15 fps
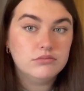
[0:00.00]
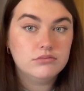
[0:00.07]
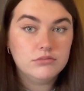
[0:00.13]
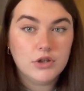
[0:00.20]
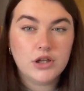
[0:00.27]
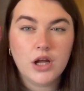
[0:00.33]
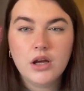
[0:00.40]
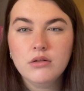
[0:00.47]

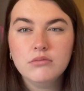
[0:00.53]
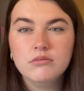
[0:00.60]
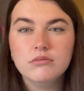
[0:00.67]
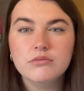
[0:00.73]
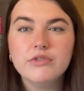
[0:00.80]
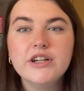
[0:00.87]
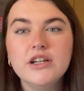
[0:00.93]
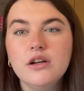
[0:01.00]
you know,
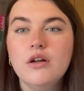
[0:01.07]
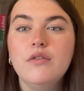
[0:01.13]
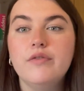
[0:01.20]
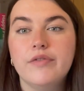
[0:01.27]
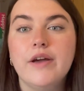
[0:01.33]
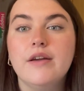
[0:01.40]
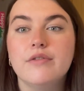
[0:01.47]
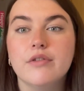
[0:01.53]
read an old
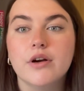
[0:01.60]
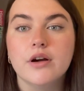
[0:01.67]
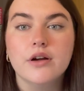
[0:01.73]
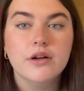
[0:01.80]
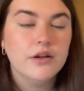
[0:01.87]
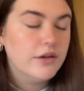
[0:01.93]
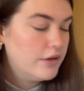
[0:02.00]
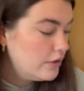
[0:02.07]
favourite
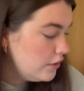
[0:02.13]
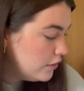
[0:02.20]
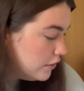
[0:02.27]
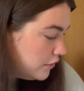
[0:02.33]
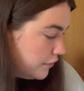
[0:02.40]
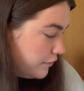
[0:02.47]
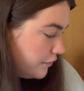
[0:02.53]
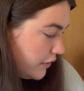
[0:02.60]

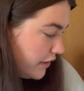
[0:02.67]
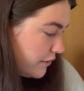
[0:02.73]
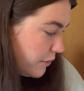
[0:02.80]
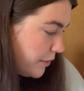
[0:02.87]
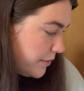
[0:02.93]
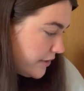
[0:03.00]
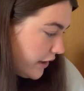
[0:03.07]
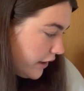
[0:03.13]
is what
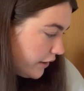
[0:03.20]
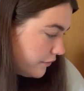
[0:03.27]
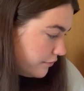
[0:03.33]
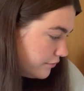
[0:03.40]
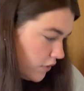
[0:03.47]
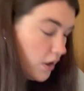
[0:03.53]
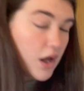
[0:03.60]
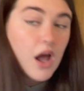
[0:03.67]
I'm saying.
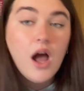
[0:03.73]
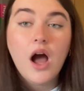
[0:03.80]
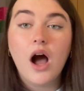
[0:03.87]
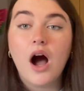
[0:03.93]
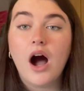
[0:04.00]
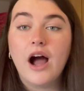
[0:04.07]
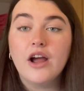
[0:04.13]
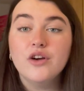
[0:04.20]

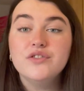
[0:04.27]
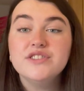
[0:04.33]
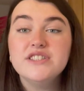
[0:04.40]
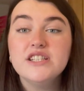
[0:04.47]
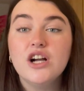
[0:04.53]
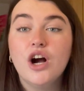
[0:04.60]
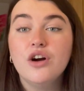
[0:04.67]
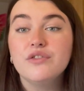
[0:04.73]
I obviously
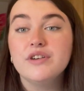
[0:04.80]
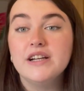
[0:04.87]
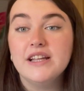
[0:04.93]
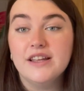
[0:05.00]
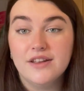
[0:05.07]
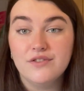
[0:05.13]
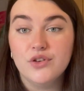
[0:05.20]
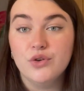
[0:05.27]
can't really
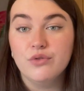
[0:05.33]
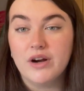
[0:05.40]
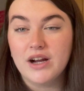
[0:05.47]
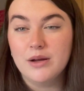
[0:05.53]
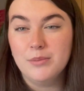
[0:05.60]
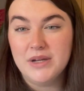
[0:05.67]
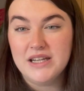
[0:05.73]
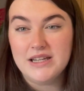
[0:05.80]
give you
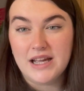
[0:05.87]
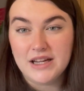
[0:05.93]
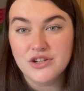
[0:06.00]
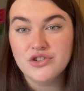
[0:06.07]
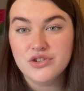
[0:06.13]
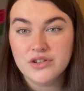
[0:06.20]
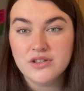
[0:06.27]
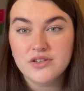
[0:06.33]

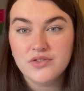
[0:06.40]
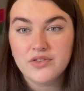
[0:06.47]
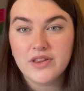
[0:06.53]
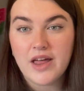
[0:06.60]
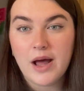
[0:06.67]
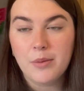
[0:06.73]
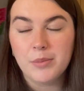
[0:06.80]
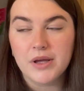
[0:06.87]
recommendations for
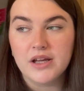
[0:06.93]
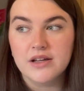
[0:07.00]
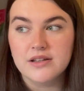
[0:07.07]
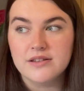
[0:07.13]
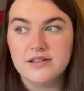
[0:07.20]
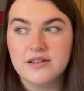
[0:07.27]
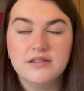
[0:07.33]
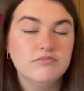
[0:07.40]
that
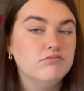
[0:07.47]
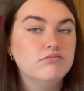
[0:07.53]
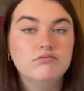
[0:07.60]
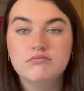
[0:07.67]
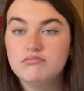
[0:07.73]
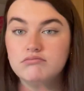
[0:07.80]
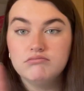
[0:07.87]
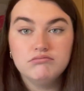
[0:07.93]
because
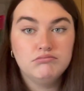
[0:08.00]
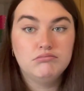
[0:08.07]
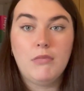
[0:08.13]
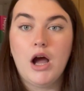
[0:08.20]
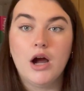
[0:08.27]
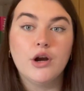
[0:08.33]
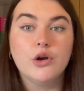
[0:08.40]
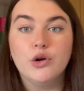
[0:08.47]

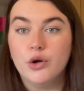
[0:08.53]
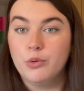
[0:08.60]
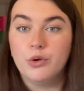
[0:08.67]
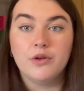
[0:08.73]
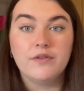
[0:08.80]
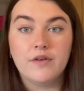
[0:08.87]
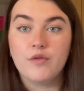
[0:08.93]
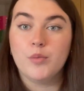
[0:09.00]
I don't know what
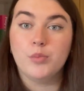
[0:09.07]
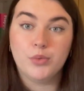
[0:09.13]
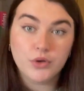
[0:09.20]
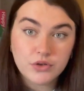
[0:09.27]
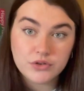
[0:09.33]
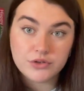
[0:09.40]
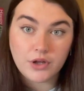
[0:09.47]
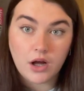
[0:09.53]
your favourite
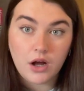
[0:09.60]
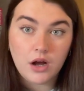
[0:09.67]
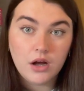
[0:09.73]
books are.